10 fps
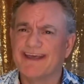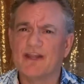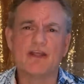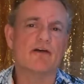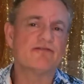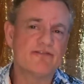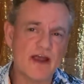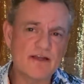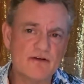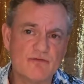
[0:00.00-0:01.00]
The
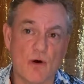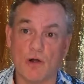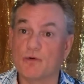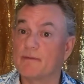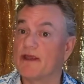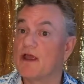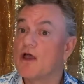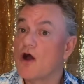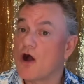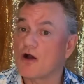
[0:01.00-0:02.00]
effective wall would be
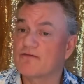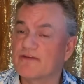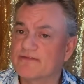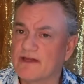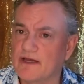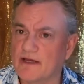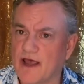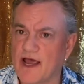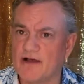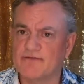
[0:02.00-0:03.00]
R15 and a
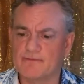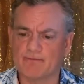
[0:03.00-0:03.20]
half.